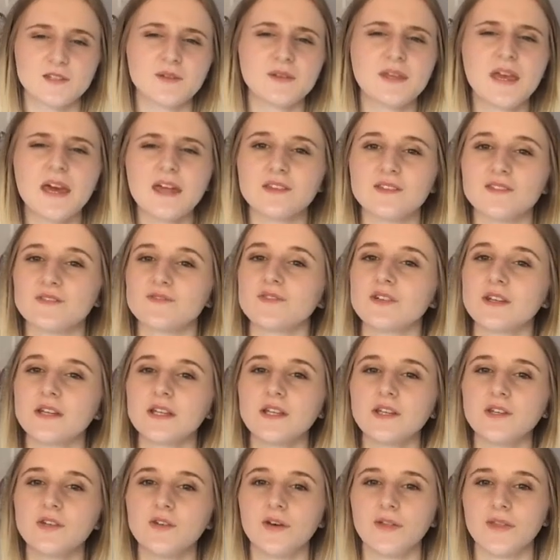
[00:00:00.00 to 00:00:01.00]
so yeah there's
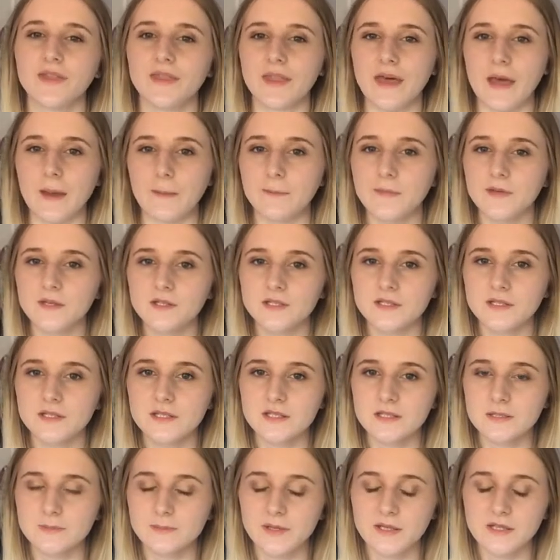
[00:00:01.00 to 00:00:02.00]
really not that much
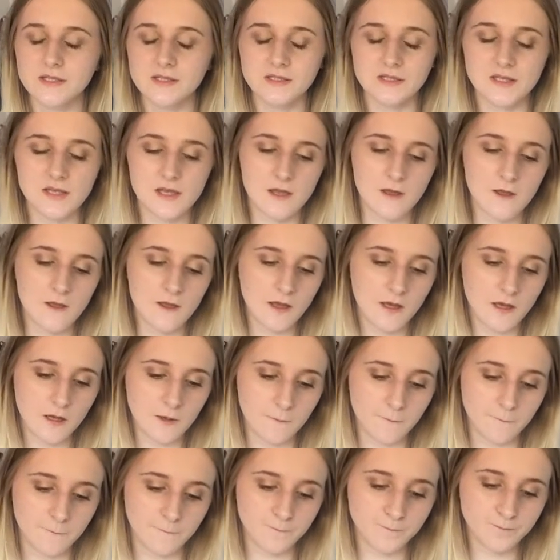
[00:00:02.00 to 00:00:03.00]
that splits it
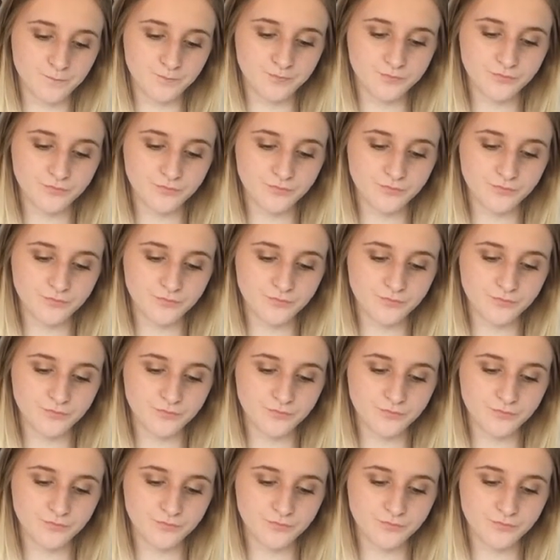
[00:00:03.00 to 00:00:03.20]
um,